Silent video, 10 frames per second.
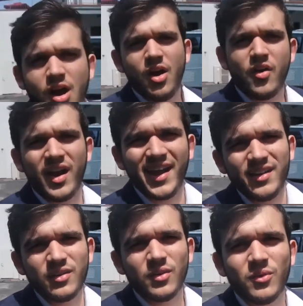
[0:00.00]
All
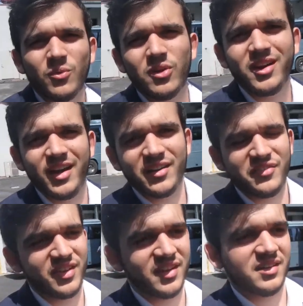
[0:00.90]
right, we're out
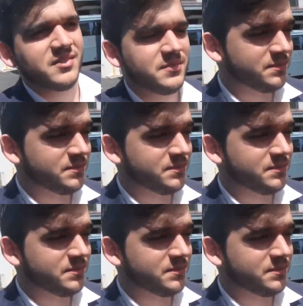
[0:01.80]
of here.